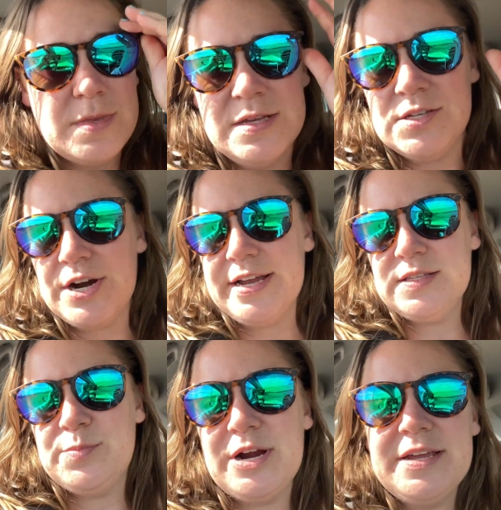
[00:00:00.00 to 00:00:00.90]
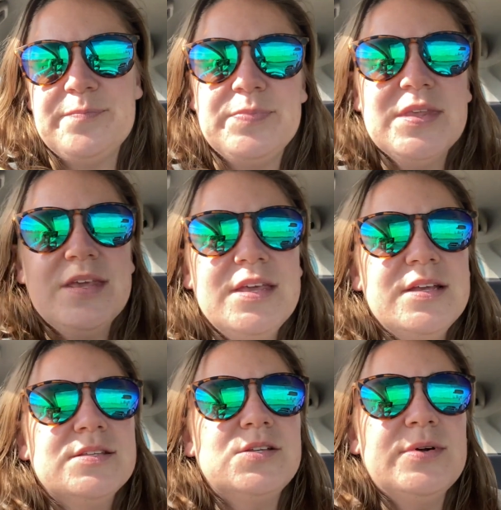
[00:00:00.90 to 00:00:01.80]
Sorry, it's bright.
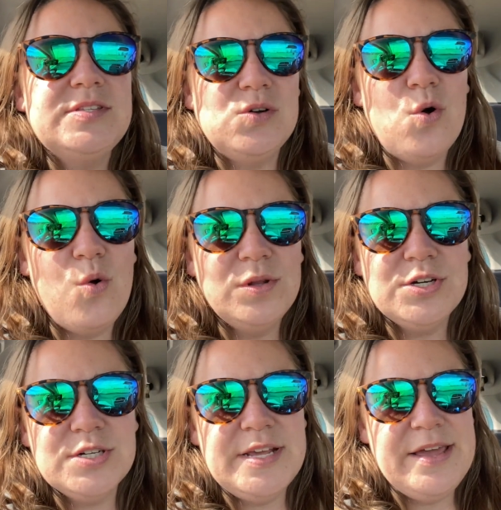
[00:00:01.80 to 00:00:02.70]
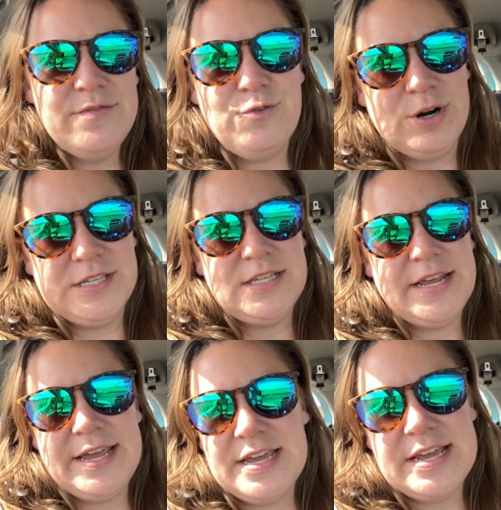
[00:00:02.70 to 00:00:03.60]
So it's a colder day in Florida
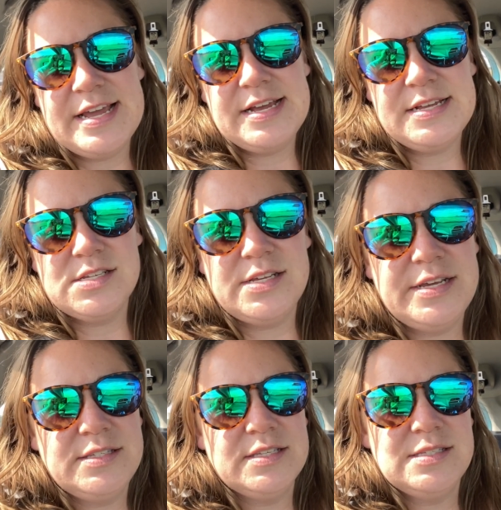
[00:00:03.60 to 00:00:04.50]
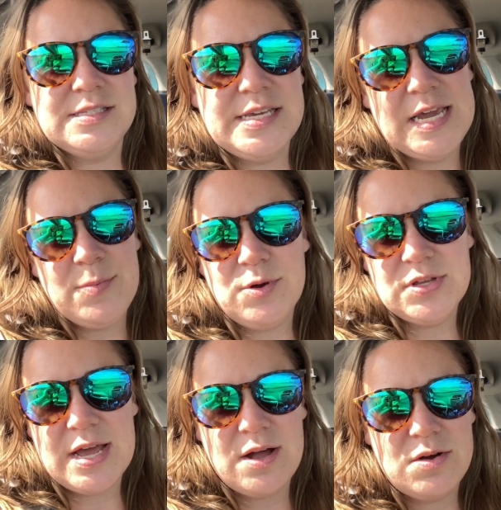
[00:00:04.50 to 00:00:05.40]
today, and since it's April
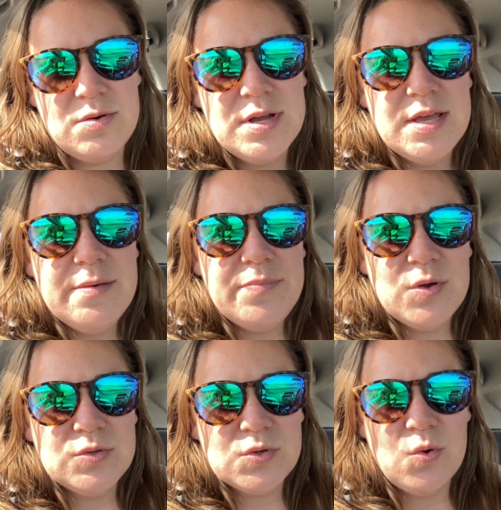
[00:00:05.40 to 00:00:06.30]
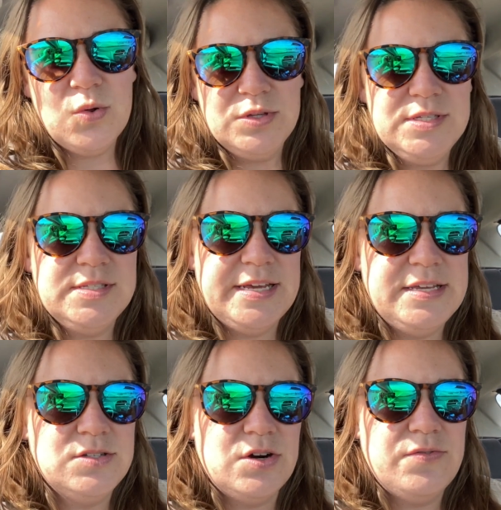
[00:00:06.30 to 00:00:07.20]
now, those cold
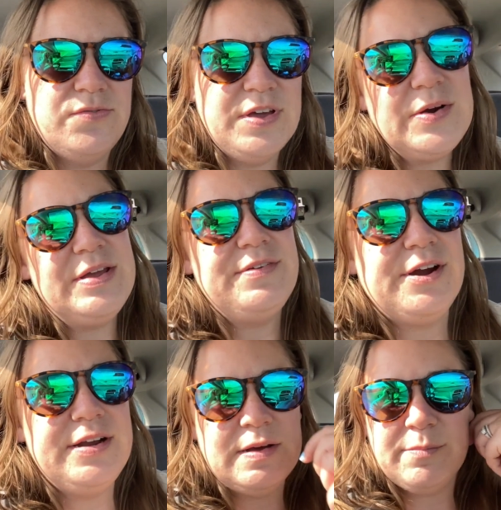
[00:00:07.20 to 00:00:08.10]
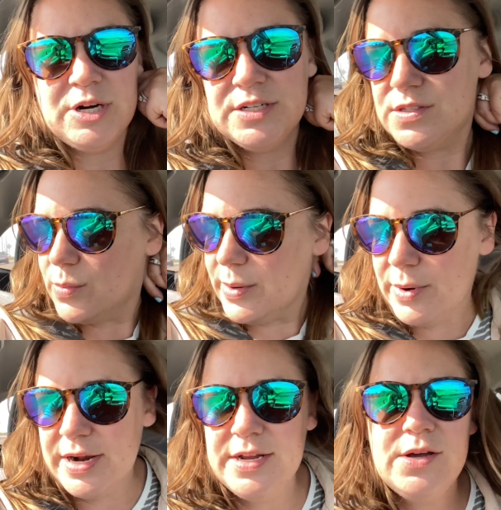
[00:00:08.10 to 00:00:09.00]
days are very, very numbered. So we
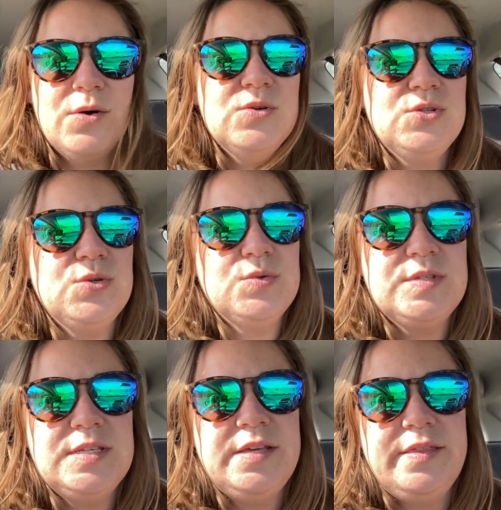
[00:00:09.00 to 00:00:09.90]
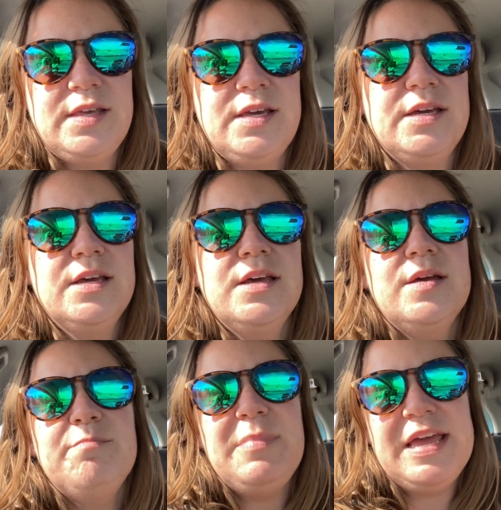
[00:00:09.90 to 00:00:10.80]
were gonna go to see the
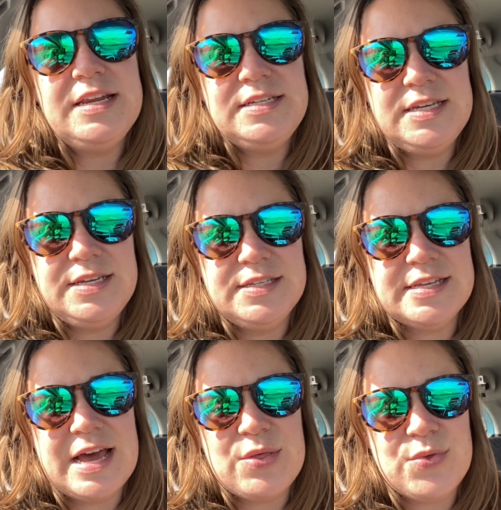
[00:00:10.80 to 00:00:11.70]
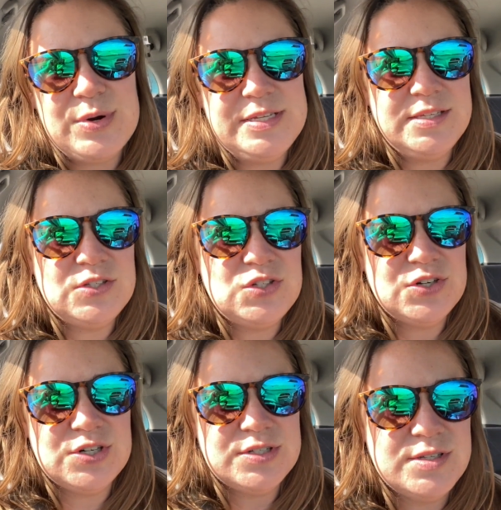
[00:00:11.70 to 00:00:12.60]
manatees at Three
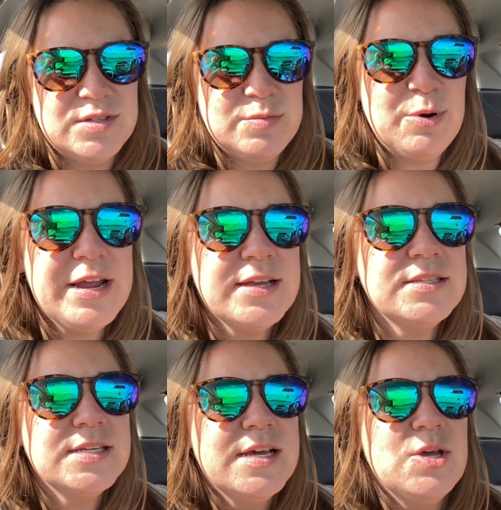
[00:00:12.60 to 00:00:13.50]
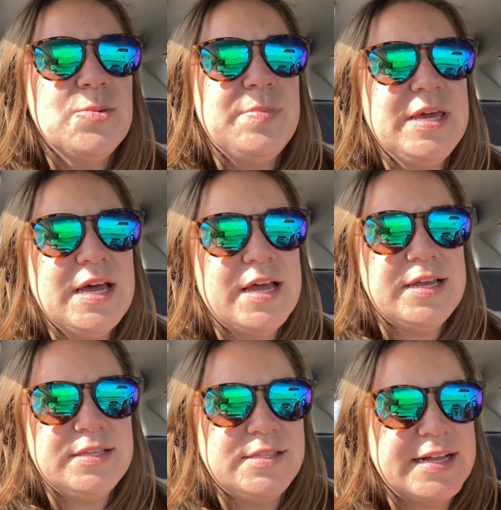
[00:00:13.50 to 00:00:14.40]
Sisters Springs
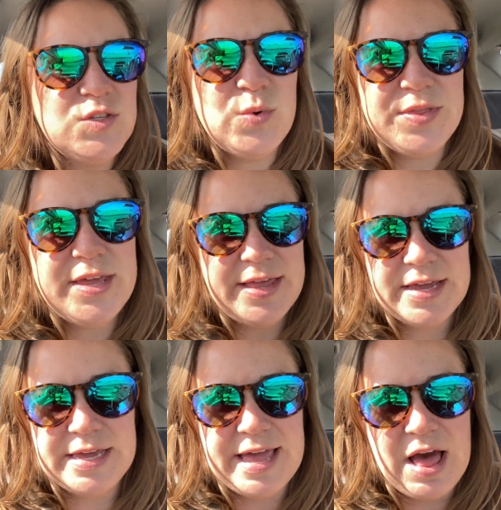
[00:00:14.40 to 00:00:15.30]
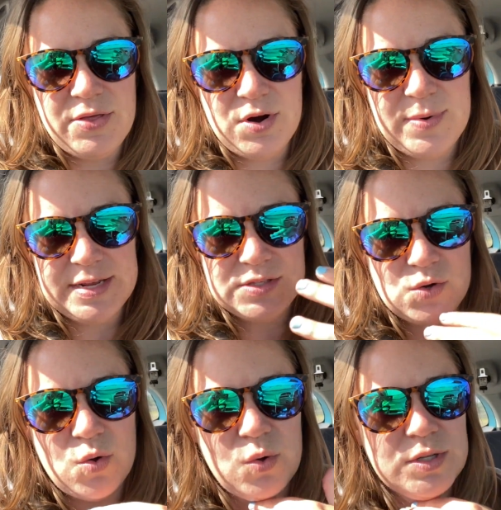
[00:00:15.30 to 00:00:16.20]
because that's where they like gather when it's
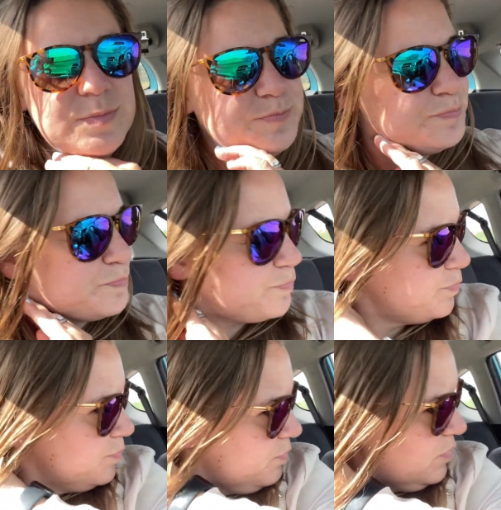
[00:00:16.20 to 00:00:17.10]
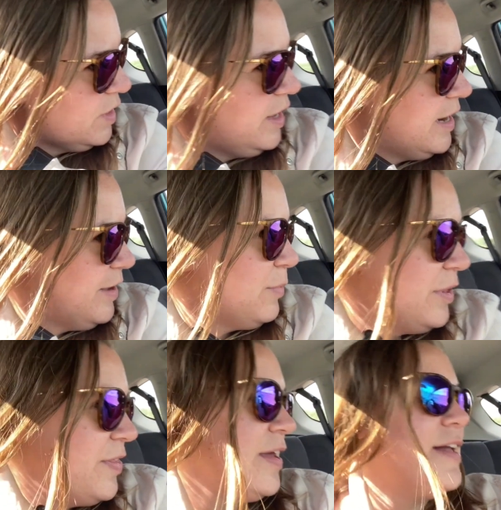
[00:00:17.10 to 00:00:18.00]
cold. And I
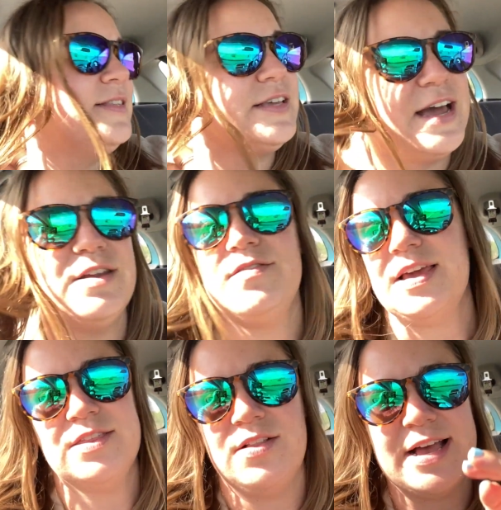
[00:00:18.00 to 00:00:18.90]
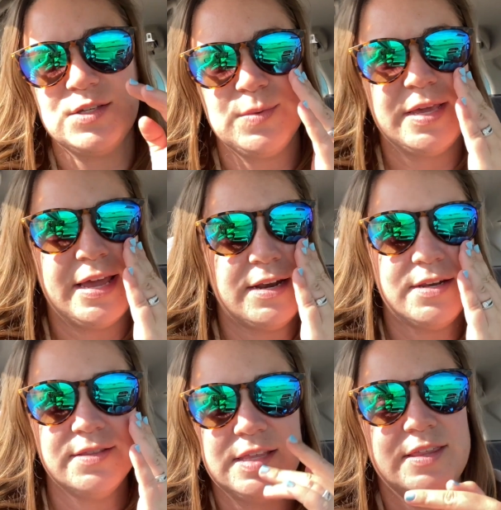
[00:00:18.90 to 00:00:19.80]
really think it's kind of like the last
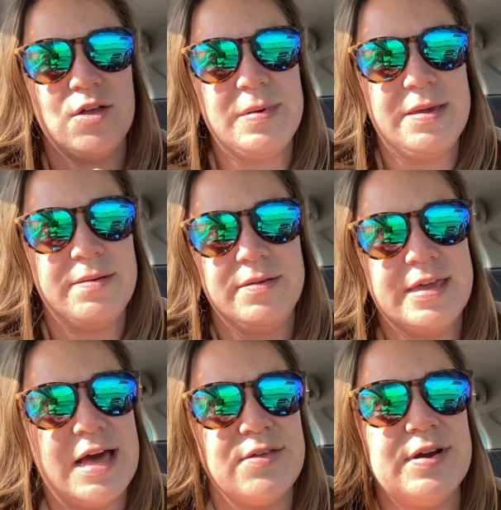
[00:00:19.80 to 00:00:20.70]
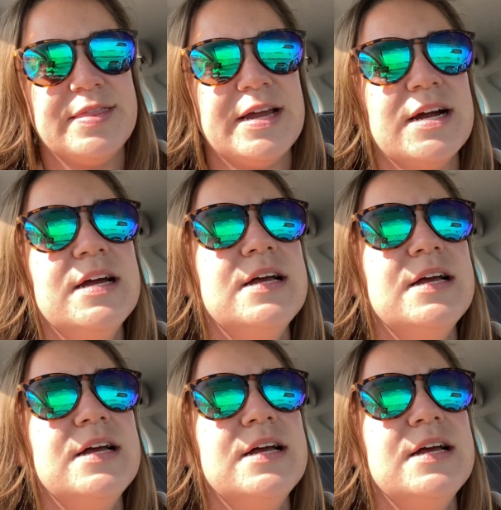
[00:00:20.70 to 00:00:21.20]
weekend that they'll be gathering there.